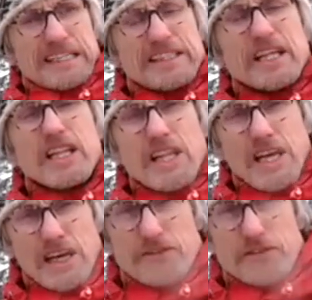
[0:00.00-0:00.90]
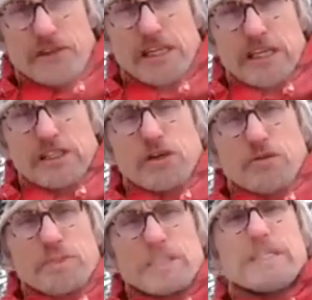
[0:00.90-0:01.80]
the love. You know,
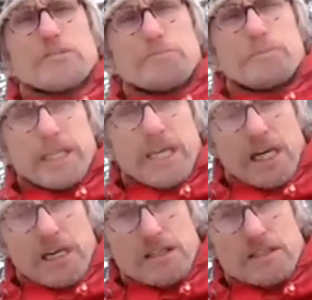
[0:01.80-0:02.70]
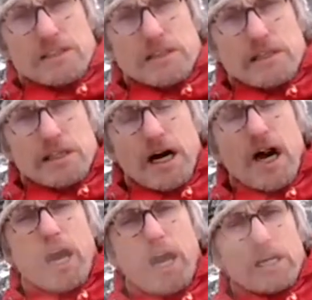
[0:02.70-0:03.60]
we need to bring our uh,
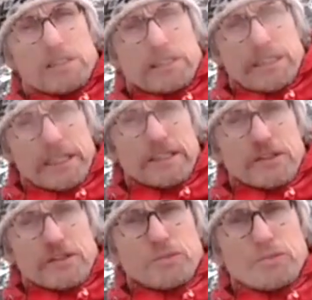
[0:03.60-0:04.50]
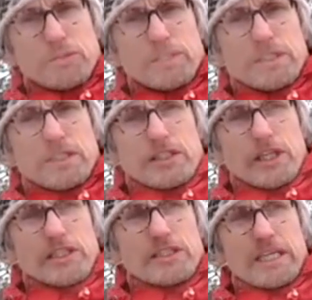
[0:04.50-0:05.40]
heart into the
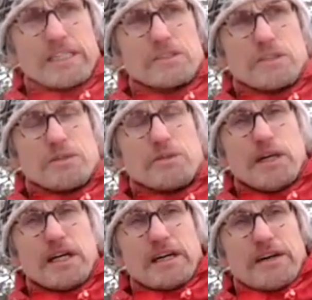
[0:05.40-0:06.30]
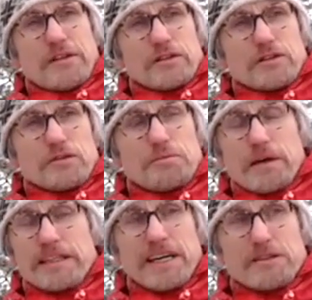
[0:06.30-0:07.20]
discussion, and so so.
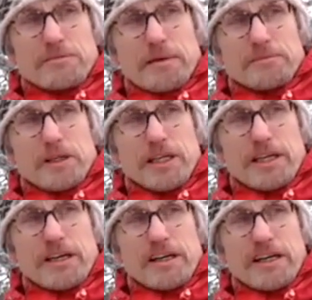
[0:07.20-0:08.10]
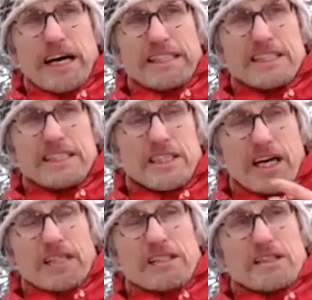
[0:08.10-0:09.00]
And I remember at the
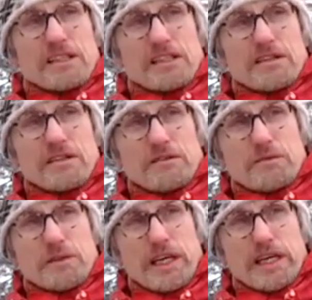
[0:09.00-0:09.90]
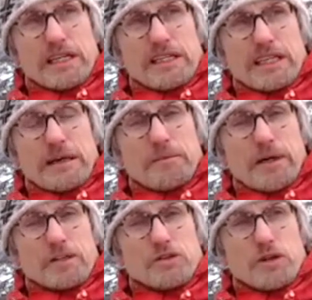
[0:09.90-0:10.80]
start uh, when I came
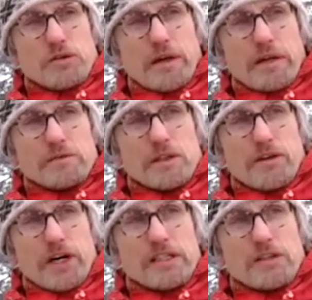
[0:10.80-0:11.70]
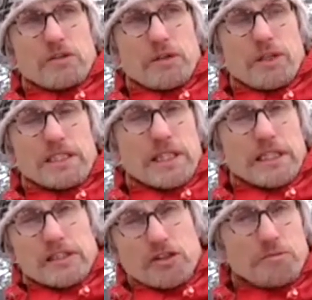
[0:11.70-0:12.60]
back to Norway, I was invited to this little
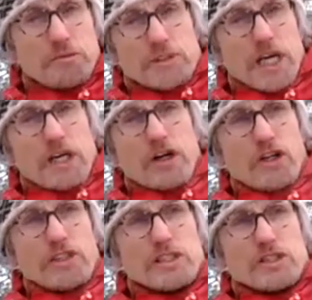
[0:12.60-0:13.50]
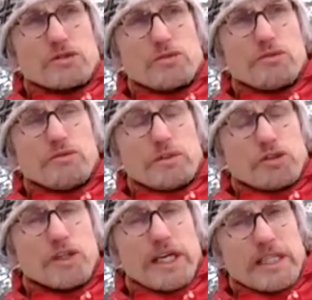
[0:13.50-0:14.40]
group of psychologists who were
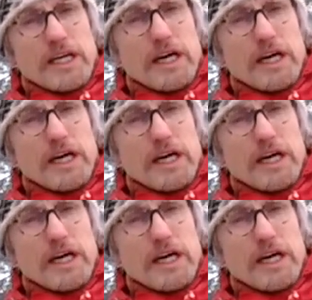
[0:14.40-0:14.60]
training